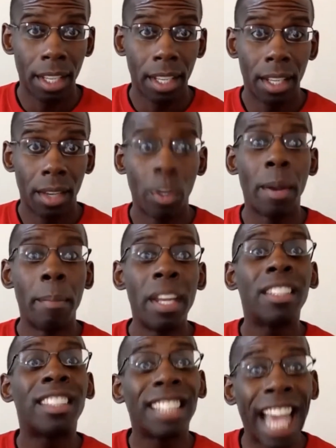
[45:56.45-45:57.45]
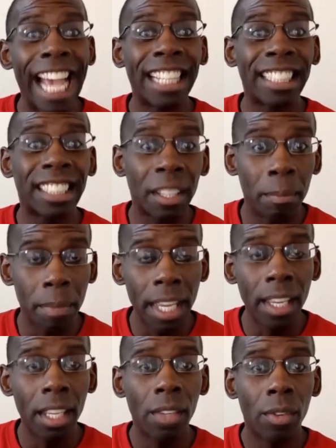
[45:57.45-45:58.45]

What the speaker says: When the minister's asking me